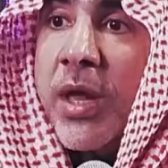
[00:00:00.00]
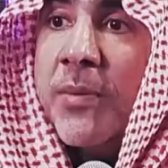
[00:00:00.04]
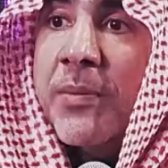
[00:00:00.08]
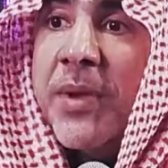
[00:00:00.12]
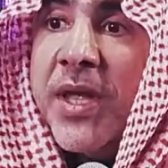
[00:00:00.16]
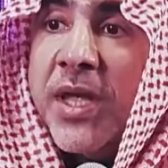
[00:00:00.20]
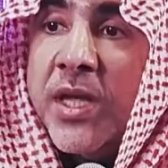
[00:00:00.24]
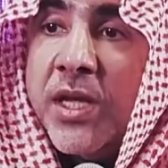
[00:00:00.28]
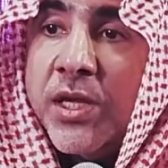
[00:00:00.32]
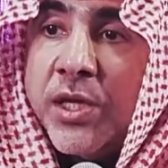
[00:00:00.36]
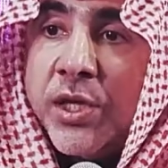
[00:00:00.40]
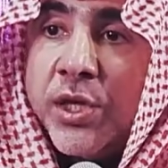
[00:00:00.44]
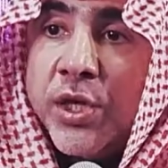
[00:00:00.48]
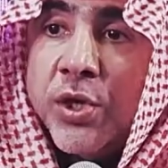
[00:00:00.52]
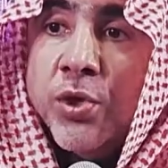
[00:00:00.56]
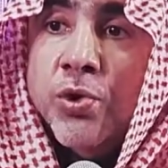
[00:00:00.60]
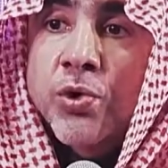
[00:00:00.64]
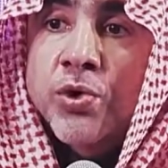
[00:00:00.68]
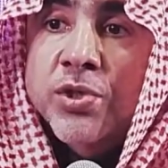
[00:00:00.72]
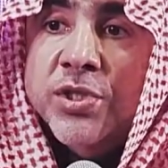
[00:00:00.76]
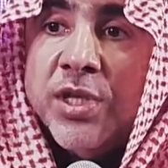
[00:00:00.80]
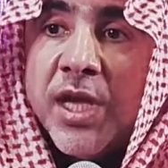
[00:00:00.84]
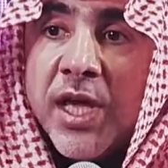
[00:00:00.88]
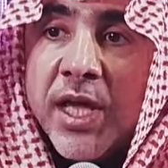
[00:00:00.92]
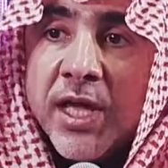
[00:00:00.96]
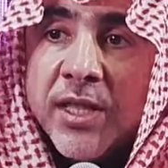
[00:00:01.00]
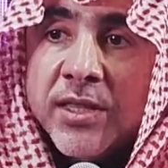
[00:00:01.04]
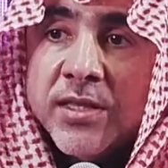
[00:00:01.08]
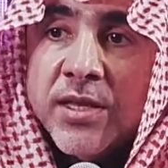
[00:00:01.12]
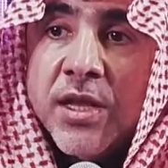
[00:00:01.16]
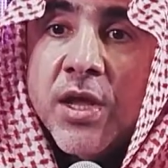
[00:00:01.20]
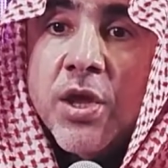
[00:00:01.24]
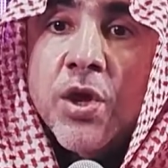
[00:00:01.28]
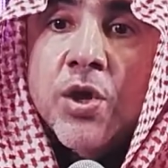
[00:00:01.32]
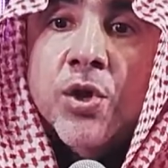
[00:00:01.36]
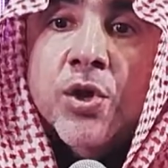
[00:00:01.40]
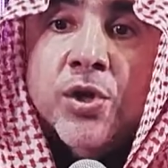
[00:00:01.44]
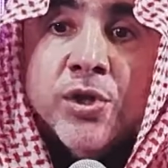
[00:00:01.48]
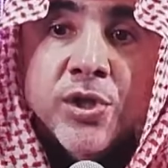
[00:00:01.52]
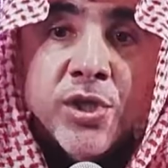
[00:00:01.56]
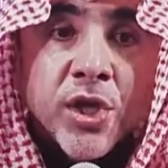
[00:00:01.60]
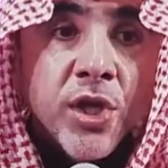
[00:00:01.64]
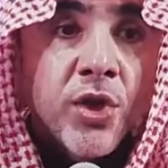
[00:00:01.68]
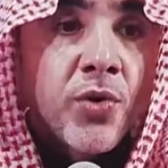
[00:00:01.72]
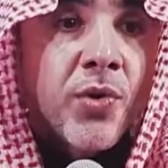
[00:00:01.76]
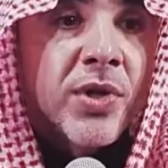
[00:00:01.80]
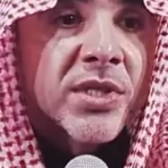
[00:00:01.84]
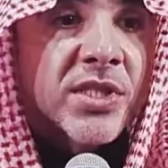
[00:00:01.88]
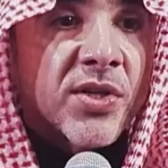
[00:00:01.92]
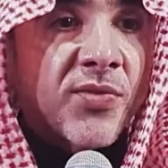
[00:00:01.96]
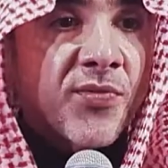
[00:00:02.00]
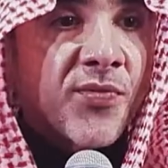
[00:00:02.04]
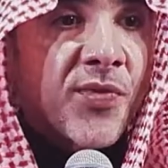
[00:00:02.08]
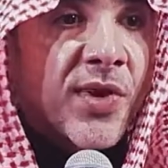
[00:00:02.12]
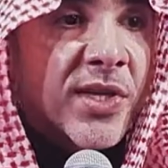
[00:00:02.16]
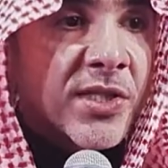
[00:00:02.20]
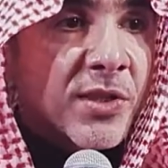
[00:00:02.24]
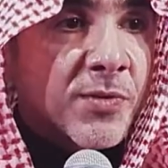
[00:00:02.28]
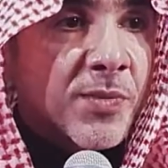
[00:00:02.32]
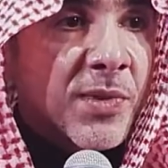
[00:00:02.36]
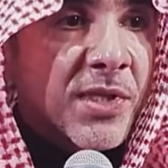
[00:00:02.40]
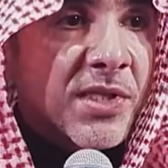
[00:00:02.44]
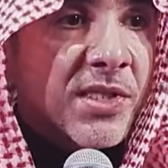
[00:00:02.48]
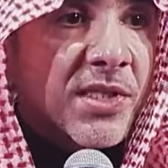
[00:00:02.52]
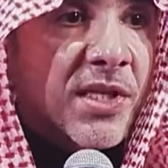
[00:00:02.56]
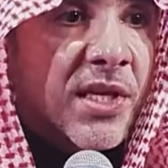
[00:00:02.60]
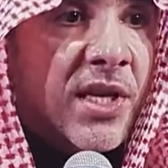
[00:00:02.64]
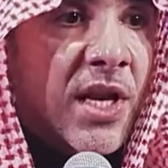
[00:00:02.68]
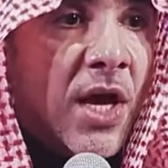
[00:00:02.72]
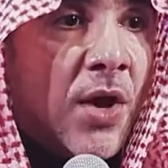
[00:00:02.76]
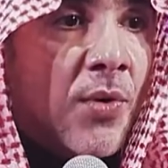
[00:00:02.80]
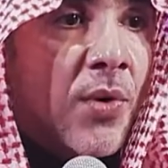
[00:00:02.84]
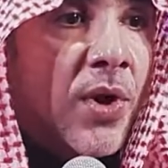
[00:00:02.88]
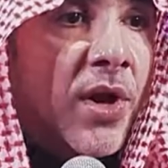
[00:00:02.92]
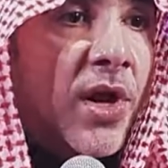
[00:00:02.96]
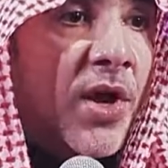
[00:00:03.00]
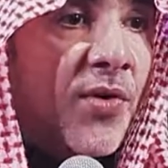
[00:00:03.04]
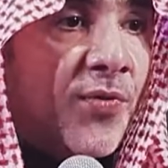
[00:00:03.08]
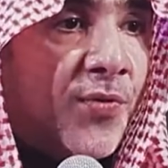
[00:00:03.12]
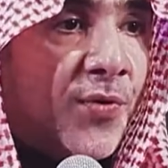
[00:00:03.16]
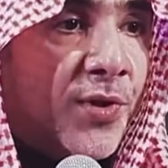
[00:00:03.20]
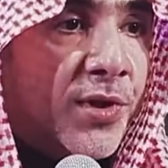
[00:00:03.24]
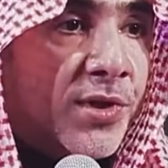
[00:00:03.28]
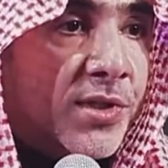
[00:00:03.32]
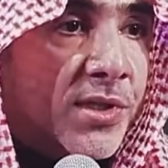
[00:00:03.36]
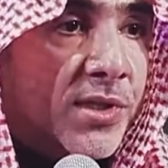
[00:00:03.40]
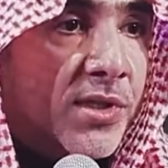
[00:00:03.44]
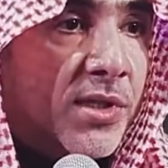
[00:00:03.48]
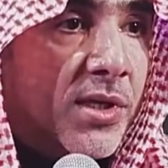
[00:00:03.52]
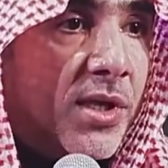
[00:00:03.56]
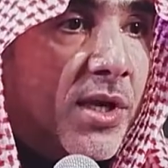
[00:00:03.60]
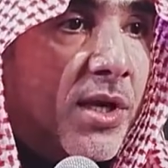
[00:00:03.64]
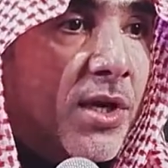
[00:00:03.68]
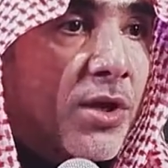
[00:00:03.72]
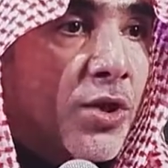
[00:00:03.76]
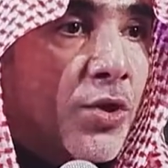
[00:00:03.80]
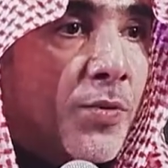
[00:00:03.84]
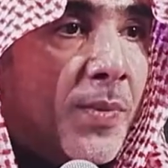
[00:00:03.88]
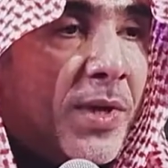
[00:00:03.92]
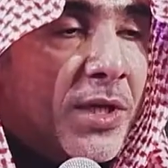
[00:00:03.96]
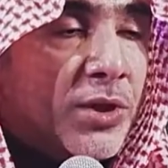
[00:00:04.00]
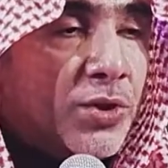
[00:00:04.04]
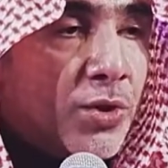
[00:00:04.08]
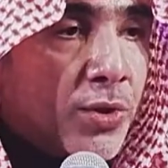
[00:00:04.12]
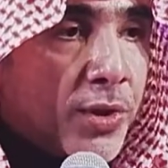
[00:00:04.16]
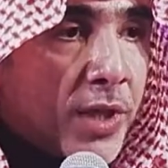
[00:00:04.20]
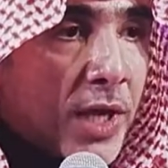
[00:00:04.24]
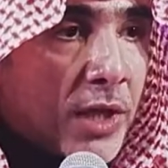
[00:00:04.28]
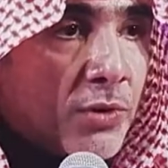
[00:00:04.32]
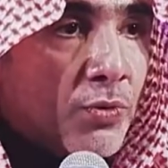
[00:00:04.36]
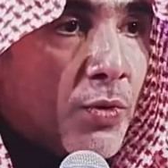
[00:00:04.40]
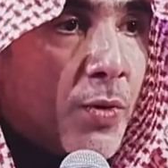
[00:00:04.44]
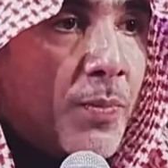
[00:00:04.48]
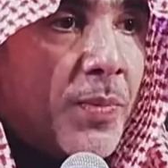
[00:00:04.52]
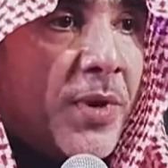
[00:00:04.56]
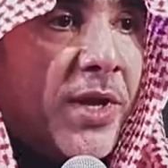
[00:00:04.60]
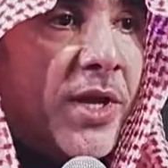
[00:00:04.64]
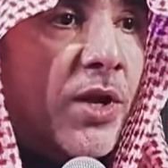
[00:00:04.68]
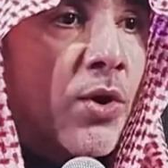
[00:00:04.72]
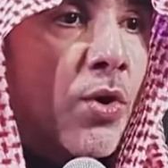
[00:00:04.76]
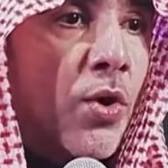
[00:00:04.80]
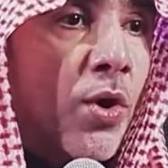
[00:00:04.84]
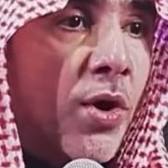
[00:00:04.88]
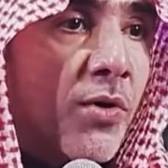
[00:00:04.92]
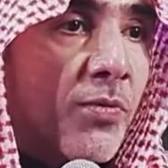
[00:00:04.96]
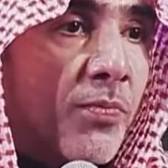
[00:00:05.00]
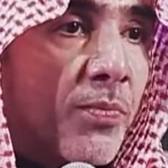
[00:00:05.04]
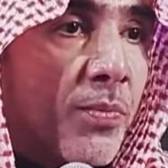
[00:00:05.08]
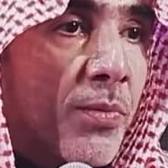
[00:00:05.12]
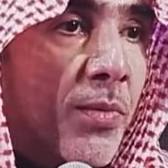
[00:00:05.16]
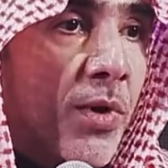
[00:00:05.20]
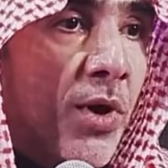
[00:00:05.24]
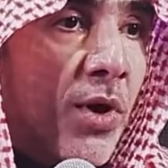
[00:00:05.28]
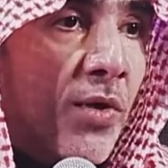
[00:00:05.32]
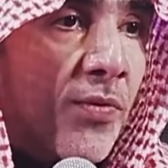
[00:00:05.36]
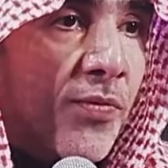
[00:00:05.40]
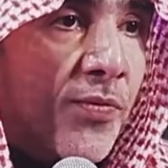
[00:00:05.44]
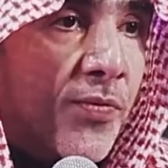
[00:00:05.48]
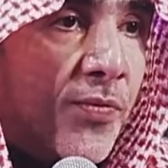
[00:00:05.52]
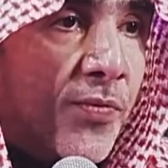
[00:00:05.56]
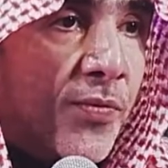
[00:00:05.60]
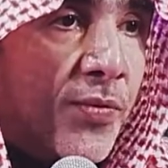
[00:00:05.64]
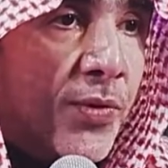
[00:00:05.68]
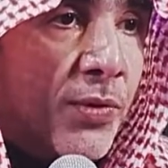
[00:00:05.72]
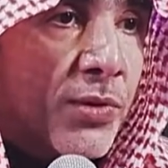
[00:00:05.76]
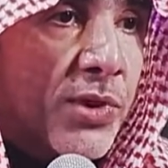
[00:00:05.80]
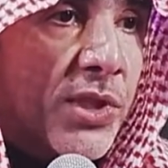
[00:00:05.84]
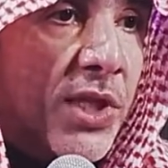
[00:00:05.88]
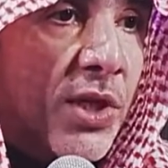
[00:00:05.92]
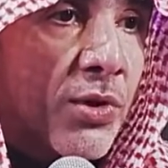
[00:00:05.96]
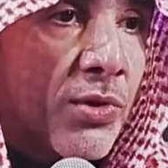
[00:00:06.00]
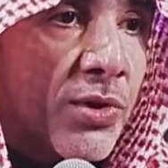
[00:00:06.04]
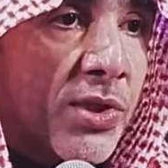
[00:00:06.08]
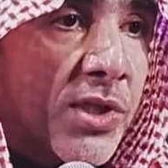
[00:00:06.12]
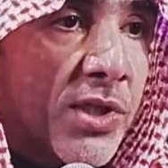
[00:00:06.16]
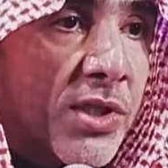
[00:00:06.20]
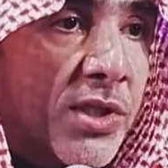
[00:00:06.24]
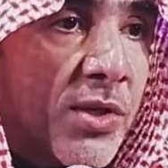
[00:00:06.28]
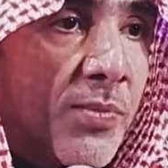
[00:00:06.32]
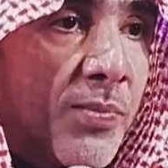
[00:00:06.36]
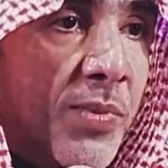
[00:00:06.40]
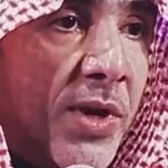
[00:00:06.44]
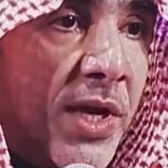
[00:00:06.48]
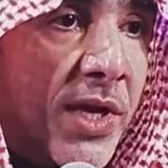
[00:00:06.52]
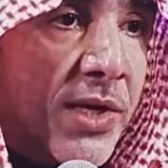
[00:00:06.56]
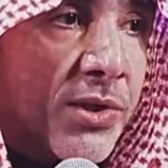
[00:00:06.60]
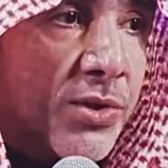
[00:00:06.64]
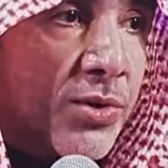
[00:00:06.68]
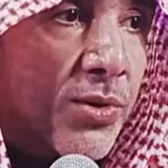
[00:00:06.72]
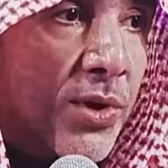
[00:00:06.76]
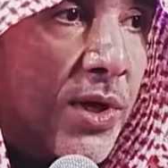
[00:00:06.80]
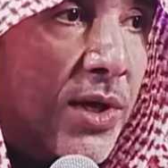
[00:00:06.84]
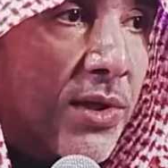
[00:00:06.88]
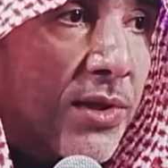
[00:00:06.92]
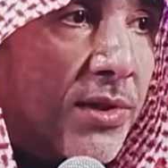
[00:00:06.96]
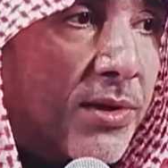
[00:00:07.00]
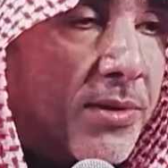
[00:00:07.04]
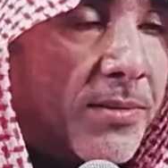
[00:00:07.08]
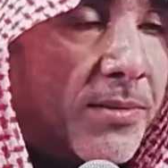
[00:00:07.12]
making huge and continuous investments in our efforts to make sure that we bring all of those ecosystem players together.